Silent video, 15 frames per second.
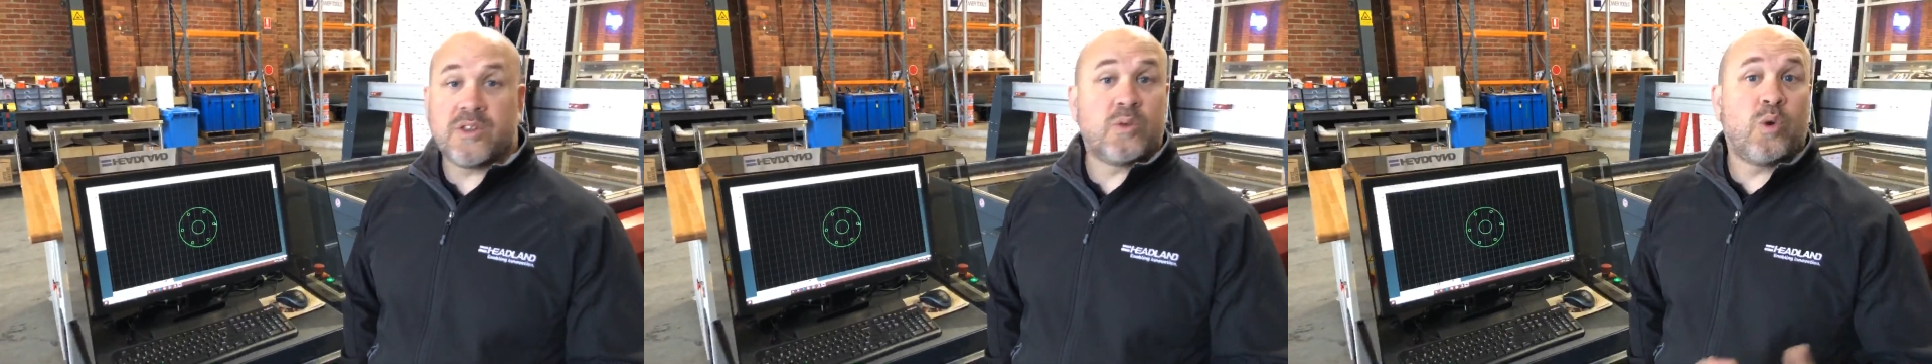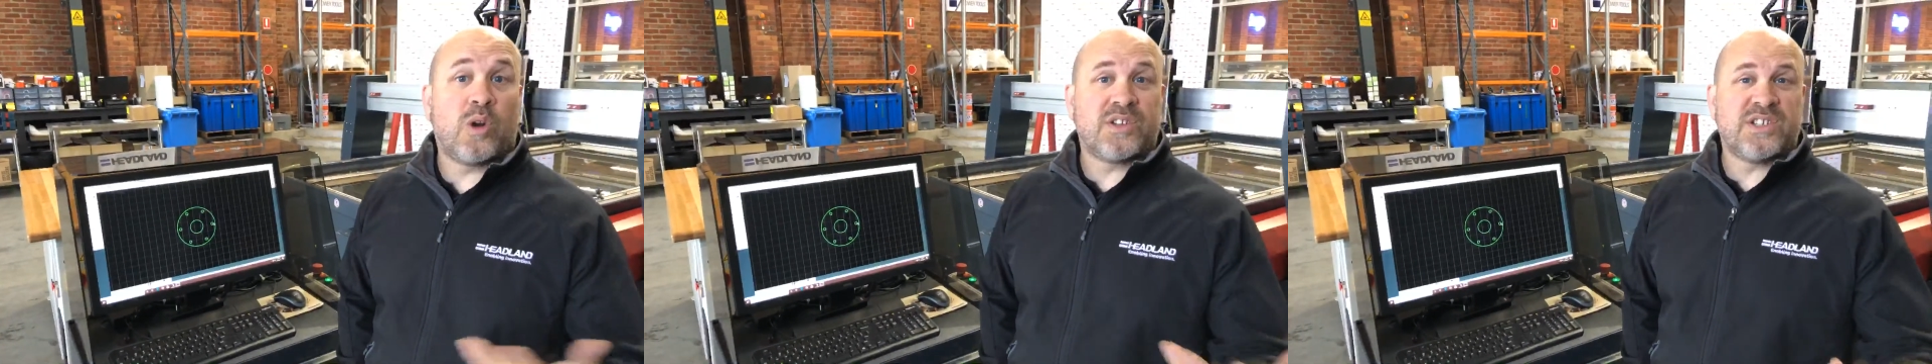
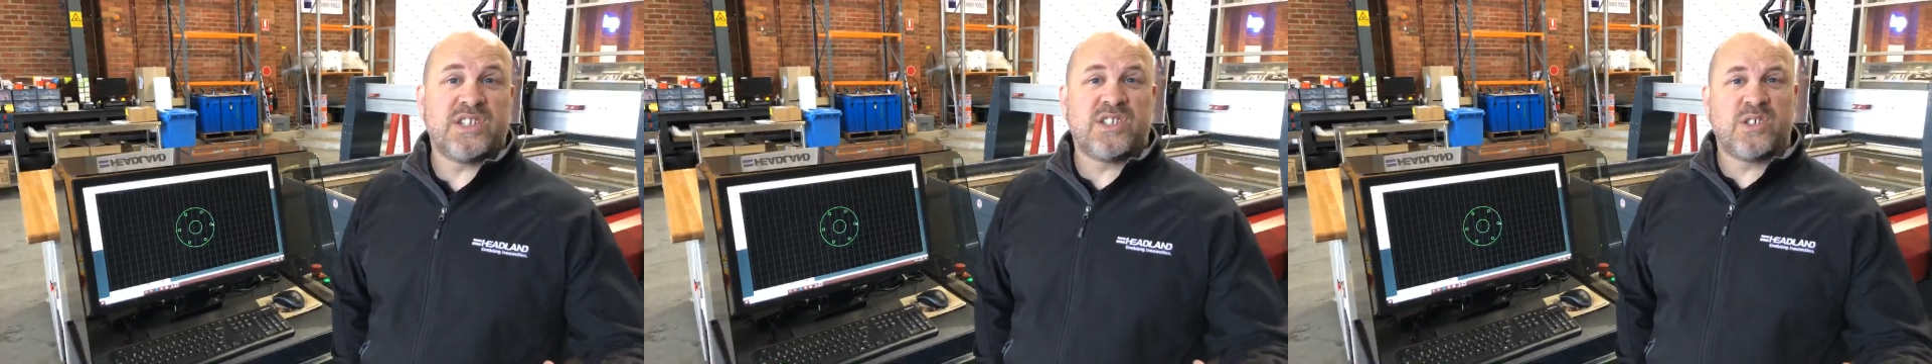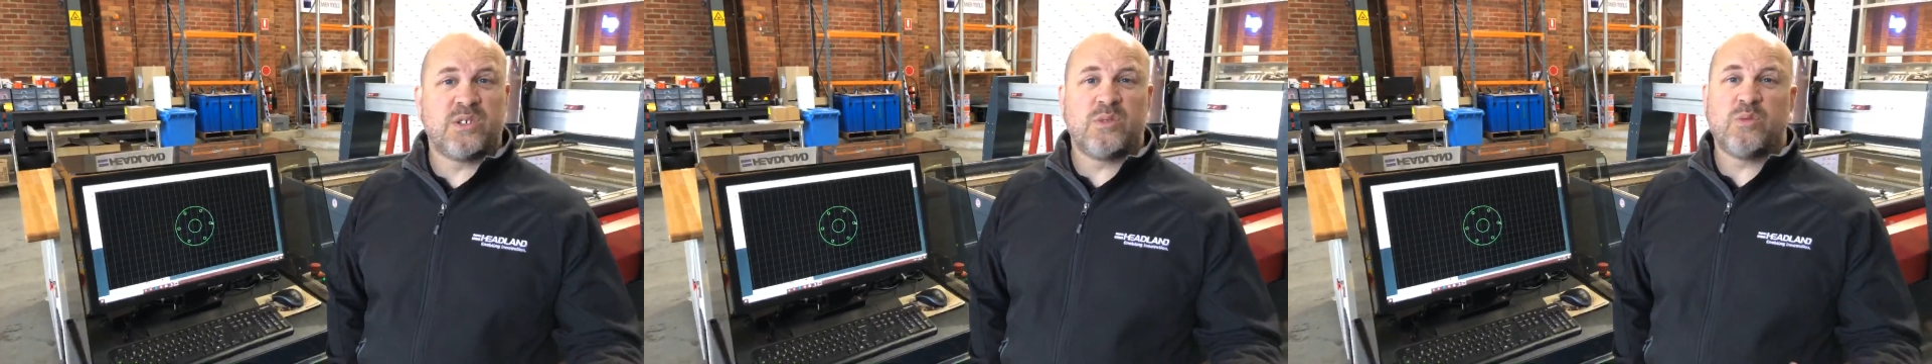quality
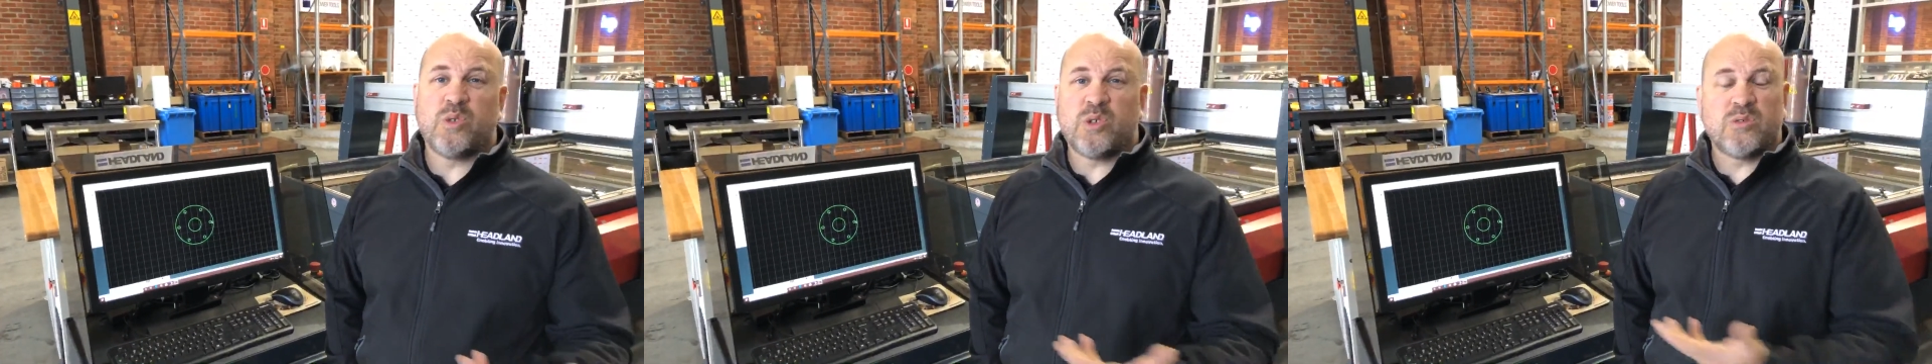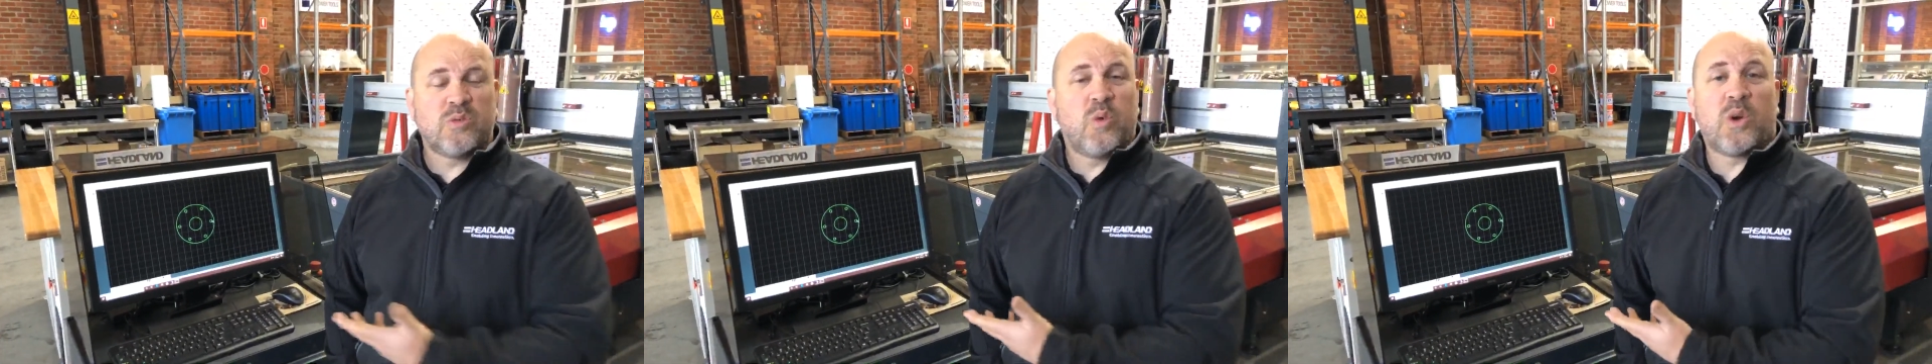2
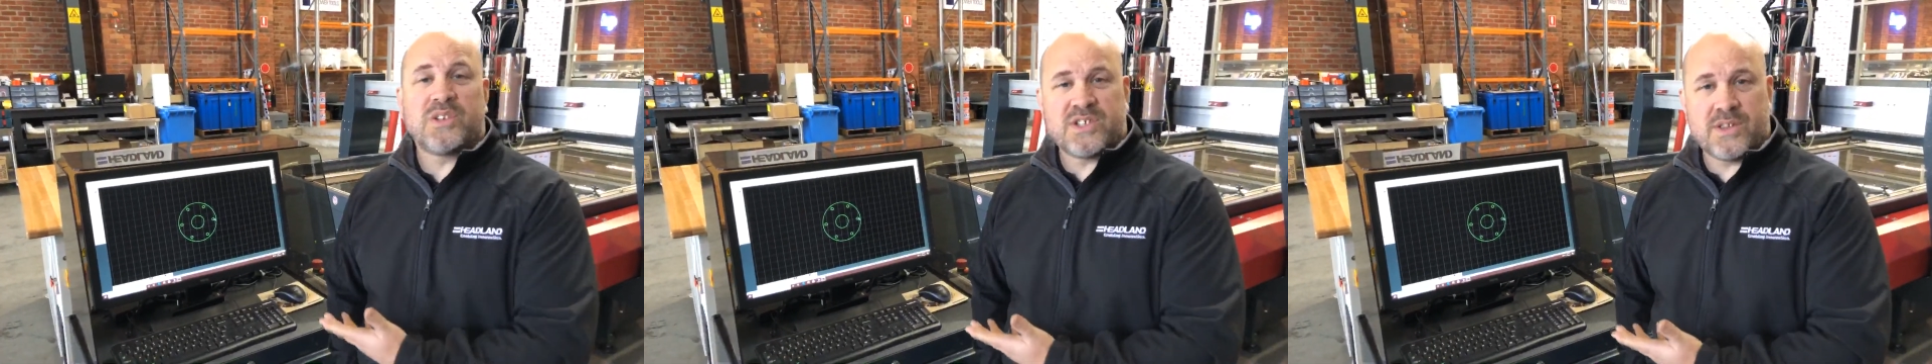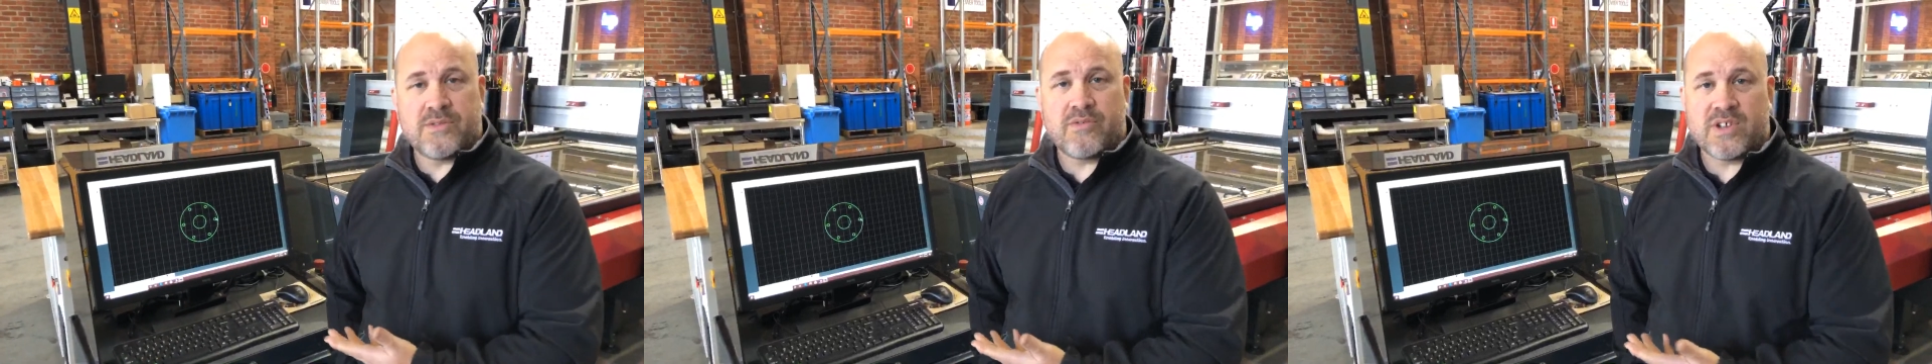or
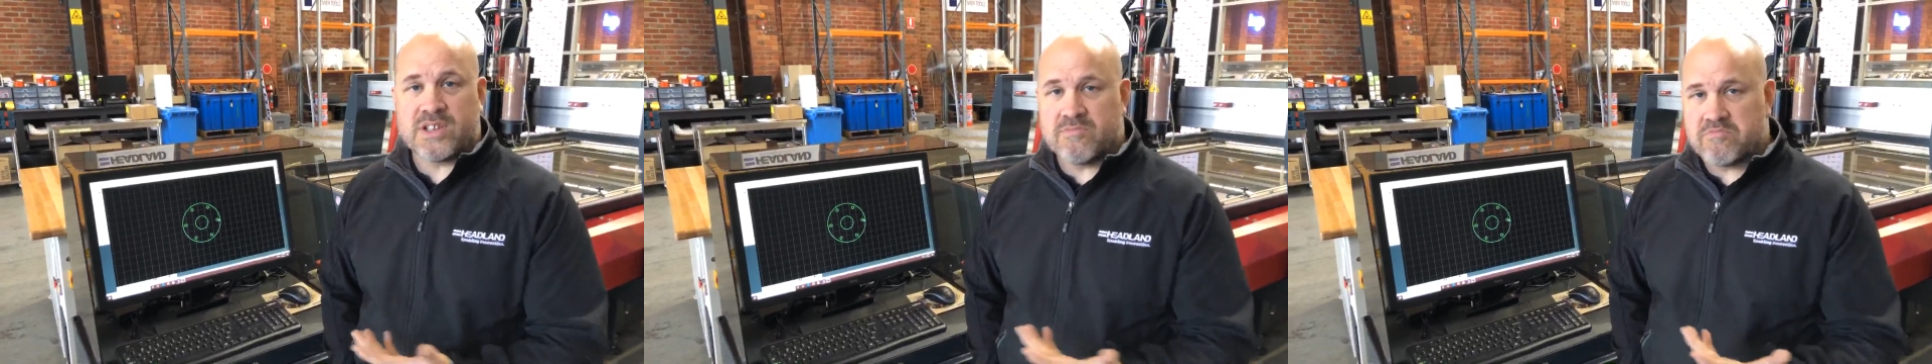quality 3.